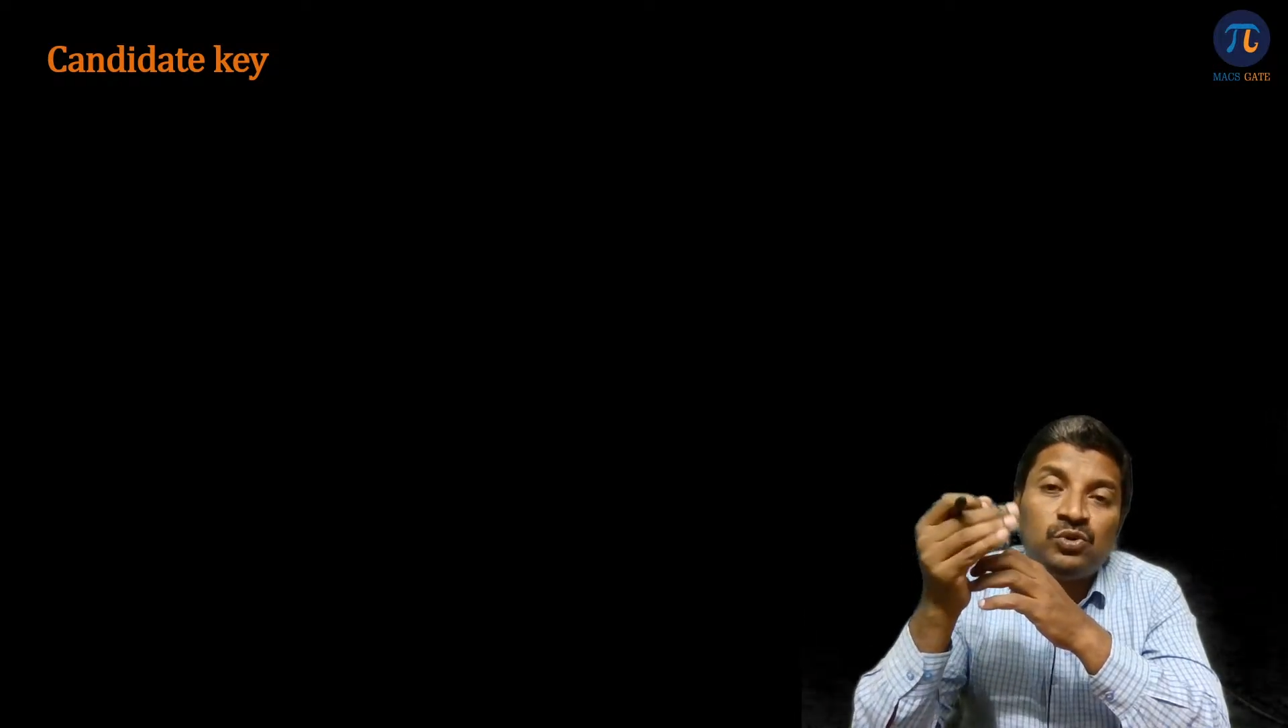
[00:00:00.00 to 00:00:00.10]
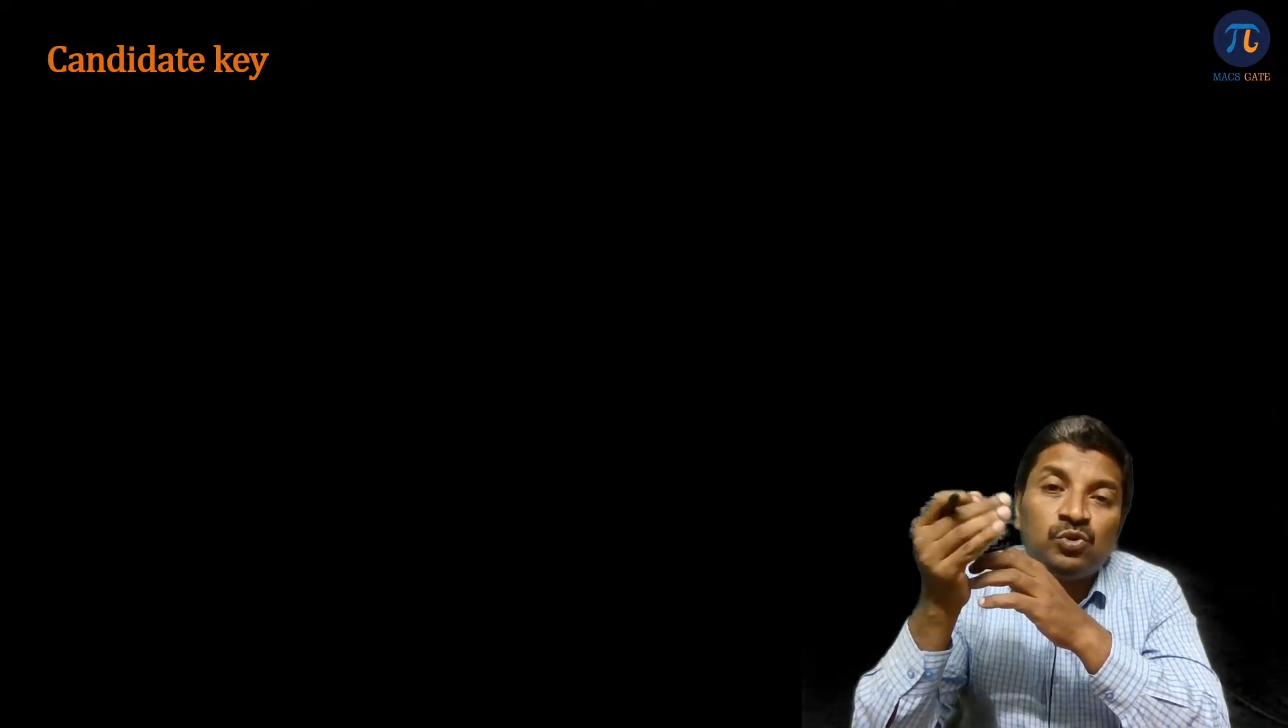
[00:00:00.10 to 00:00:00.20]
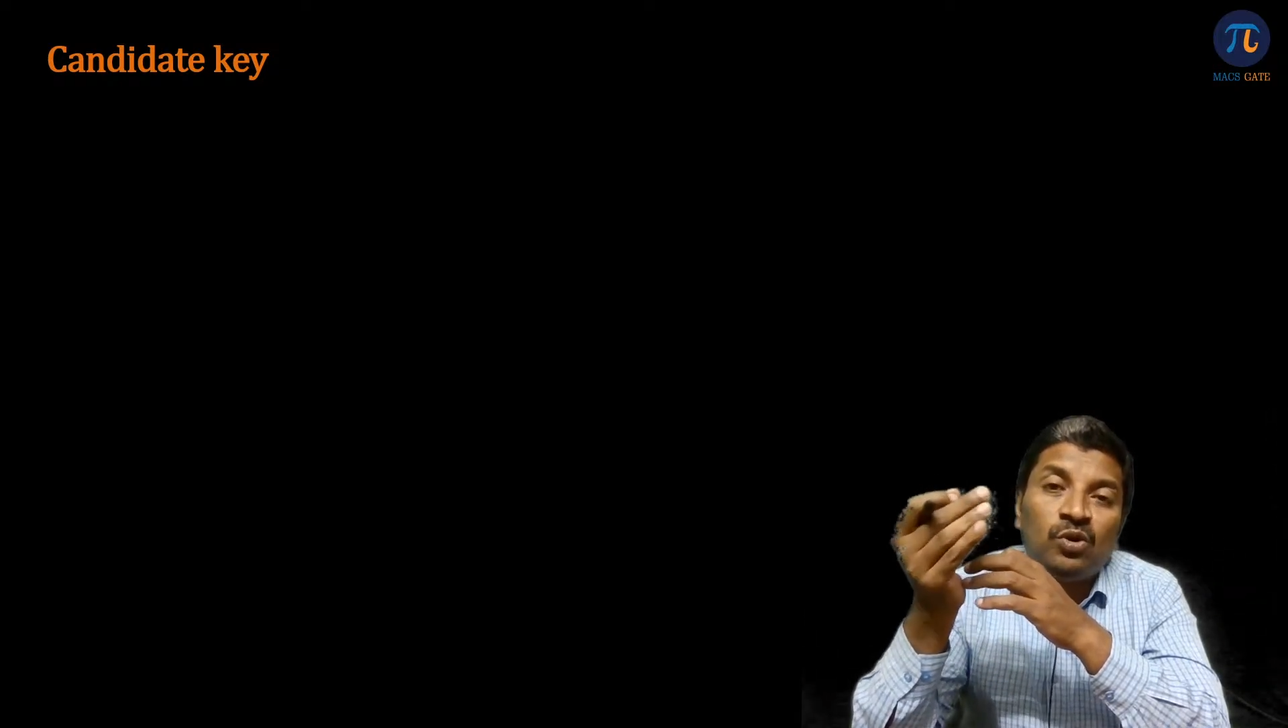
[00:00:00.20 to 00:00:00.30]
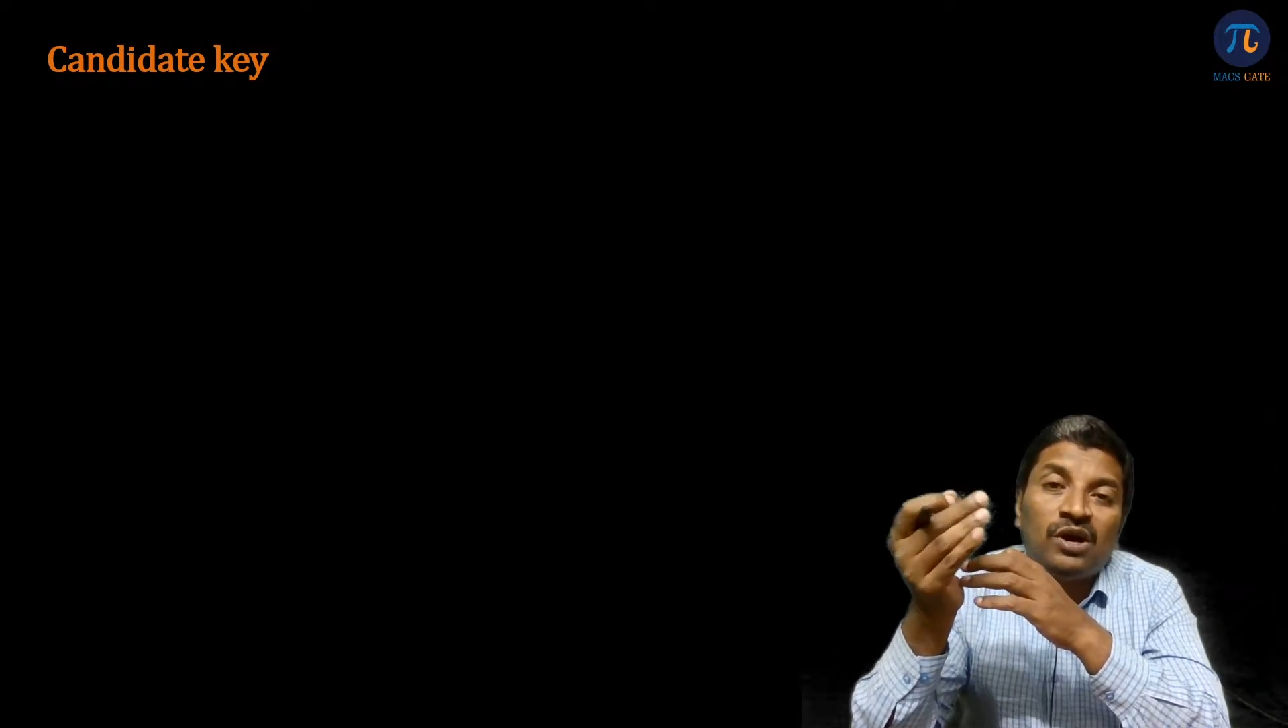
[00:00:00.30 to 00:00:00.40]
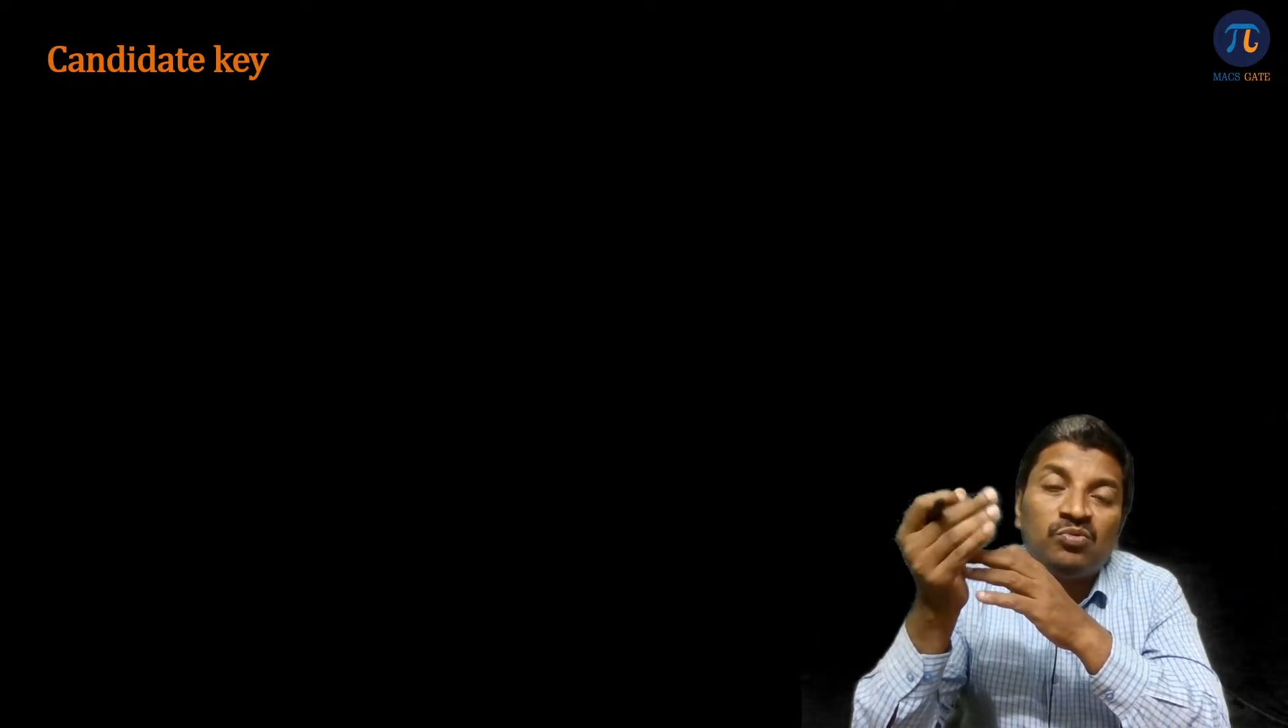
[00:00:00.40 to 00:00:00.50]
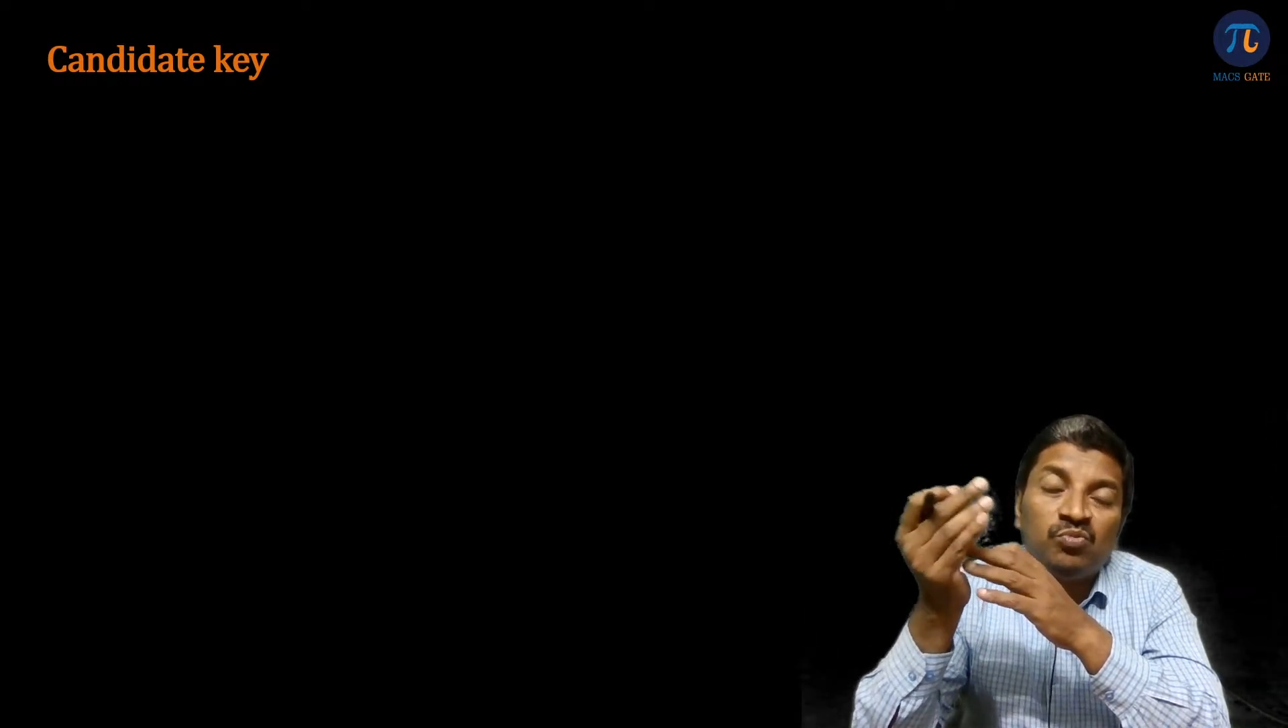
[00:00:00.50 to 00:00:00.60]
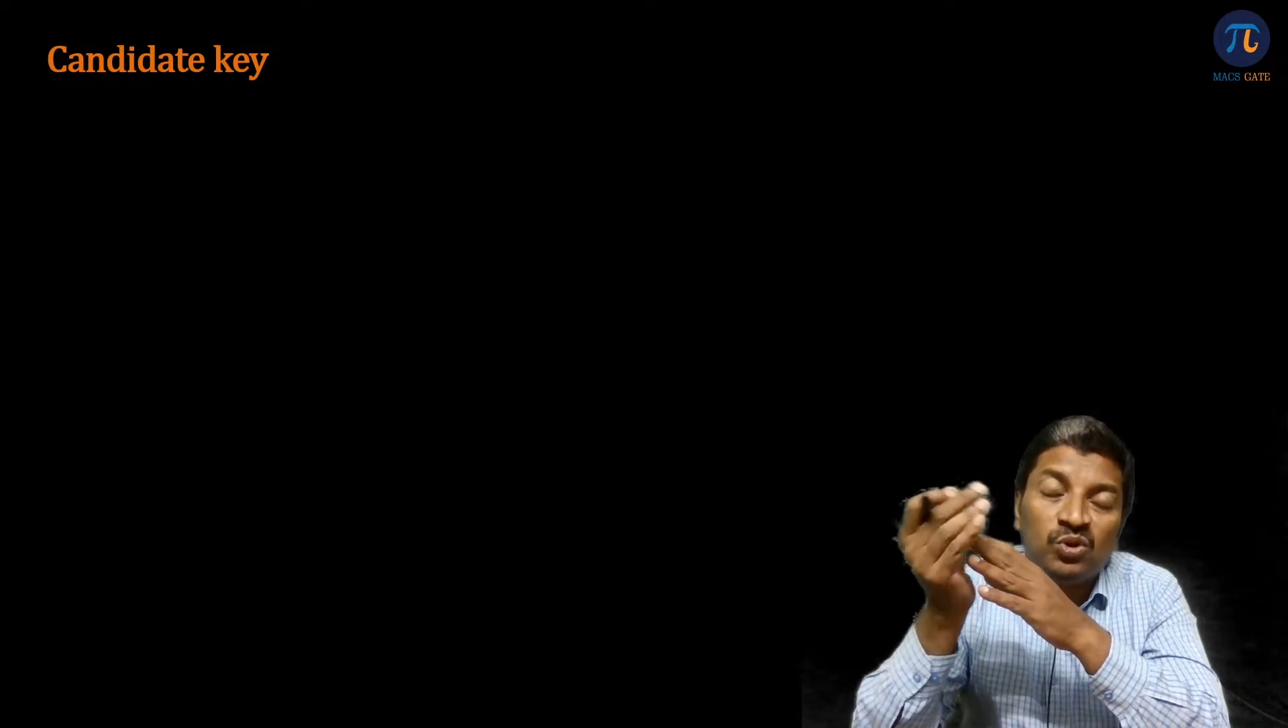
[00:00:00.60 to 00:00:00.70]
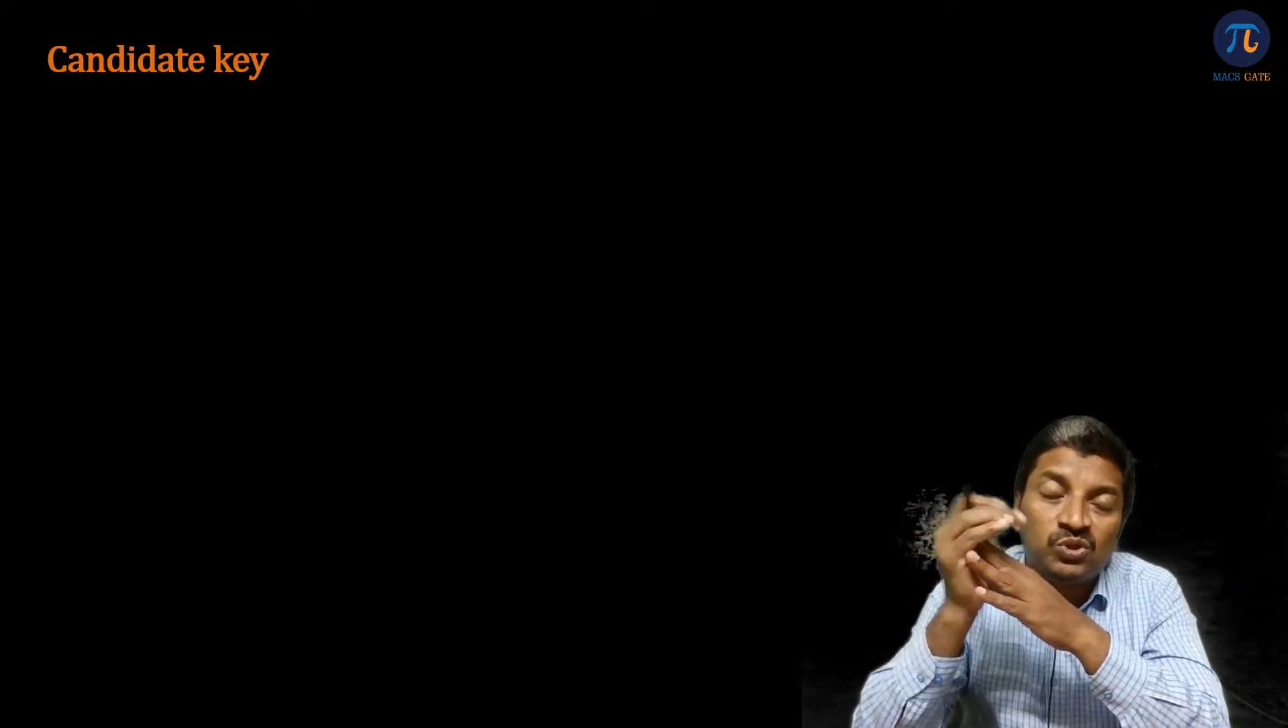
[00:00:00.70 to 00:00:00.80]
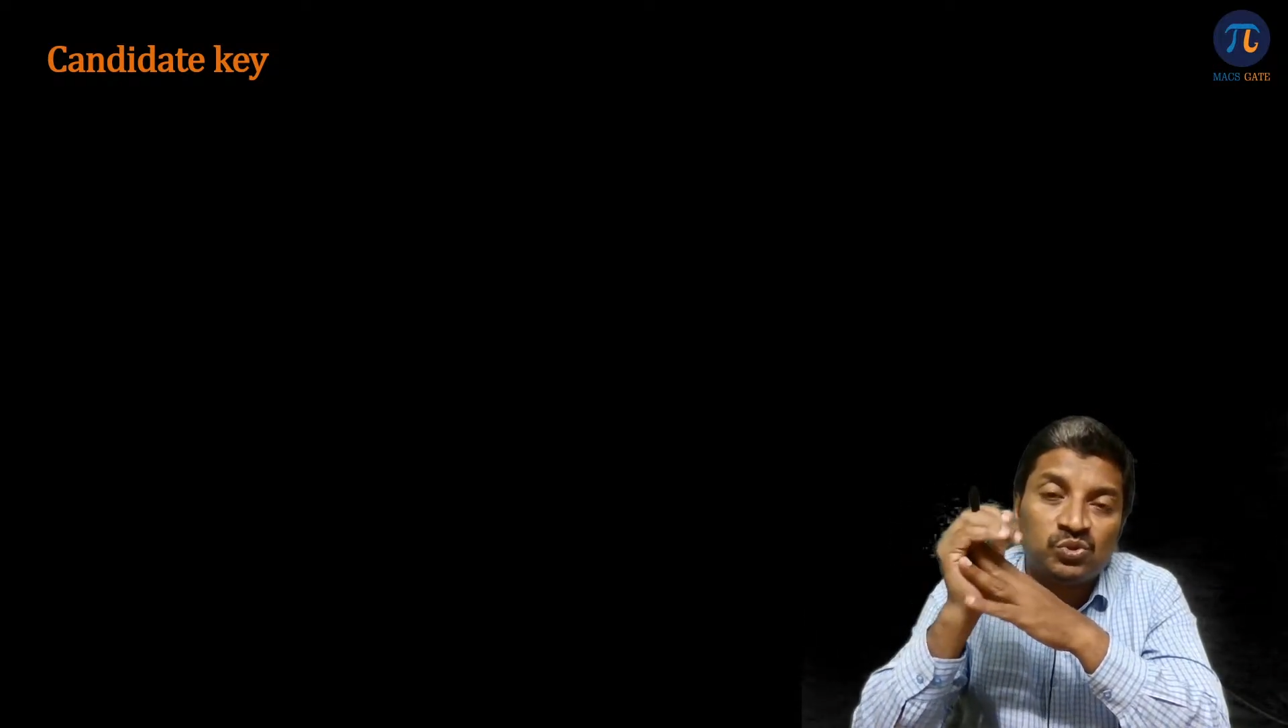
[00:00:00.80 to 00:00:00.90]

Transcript: two or more